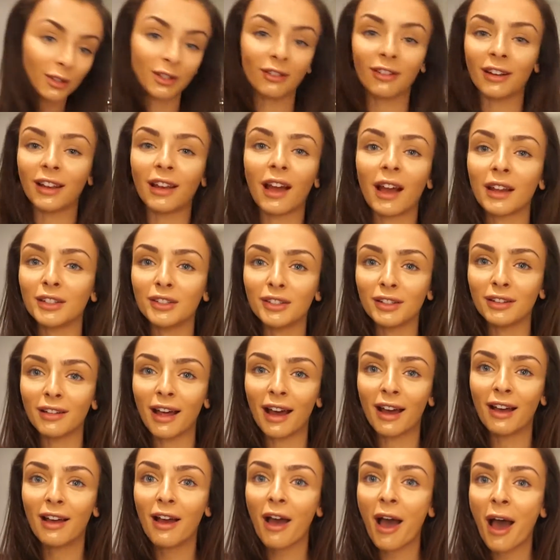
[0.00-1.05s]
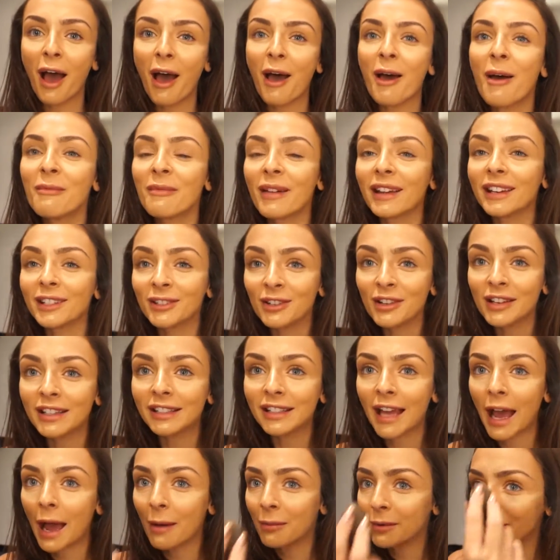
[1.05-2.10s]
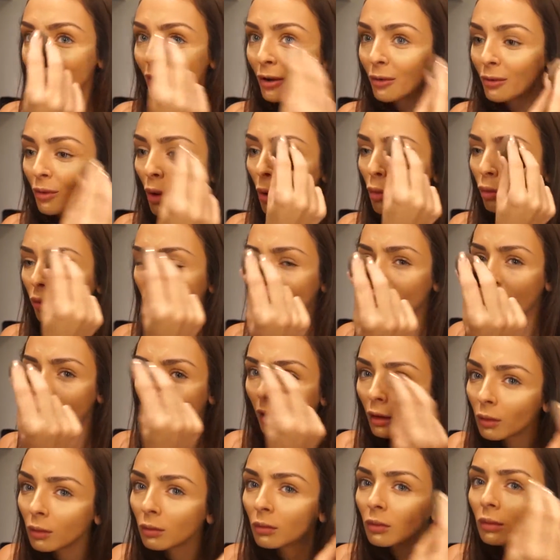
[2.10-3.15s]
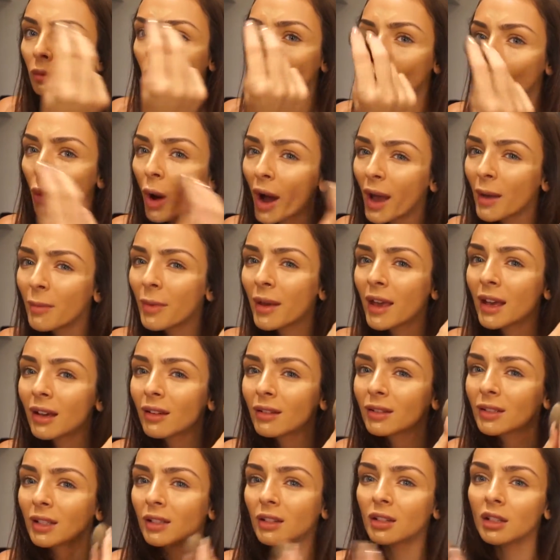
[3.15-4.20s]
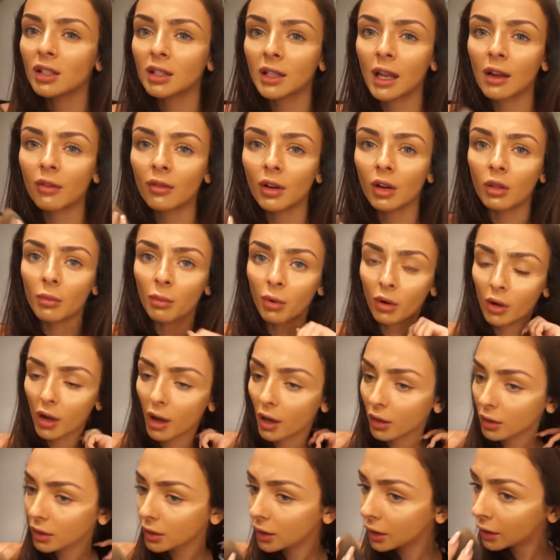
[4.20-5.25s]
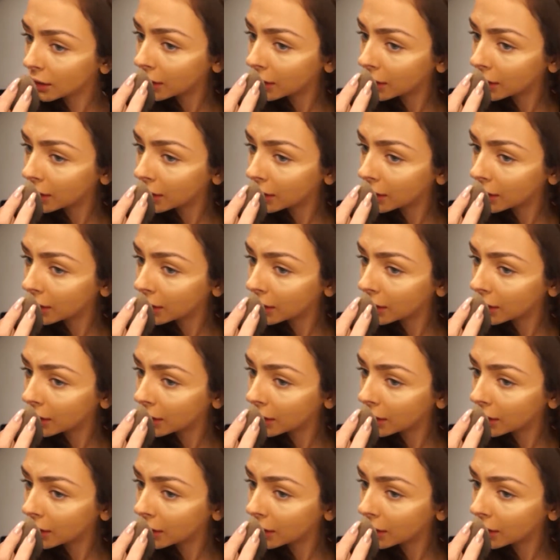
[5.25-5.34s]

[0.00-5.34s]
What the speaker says: Sorry, I had to do that. Make sure you dab and don't like wipe it, because then you're just getting rid of the product.